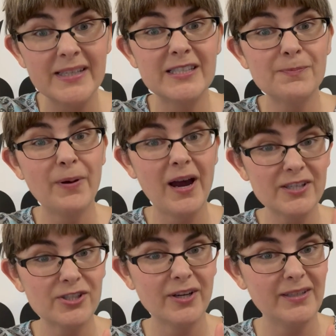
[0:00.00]
It's
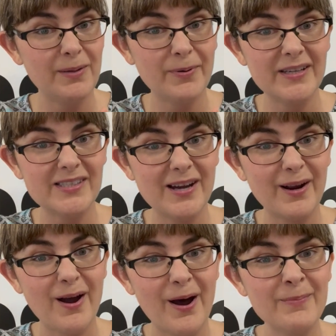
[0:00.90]

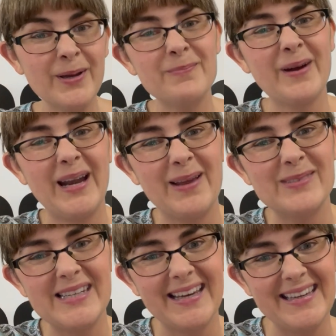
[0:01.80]
PoshDogKneeBrace.com, and my
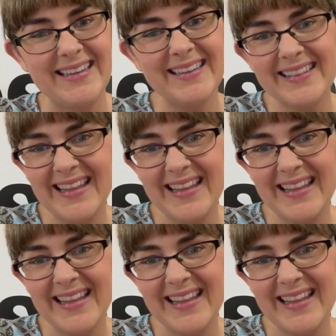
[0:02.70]
name's Nikki.